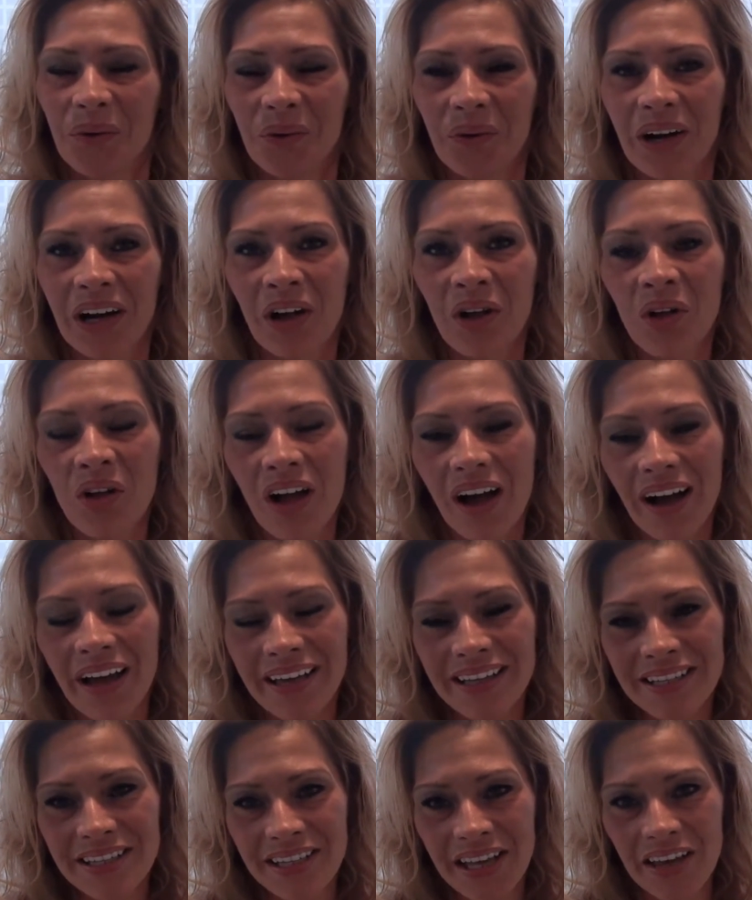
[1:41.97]
Well,
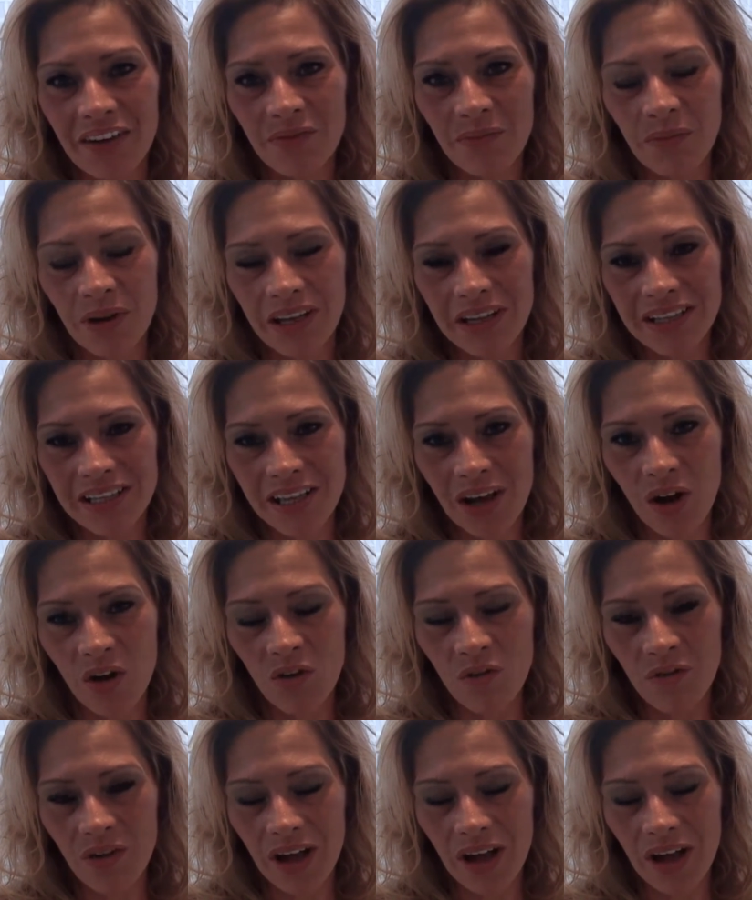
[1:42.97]
I saved myself.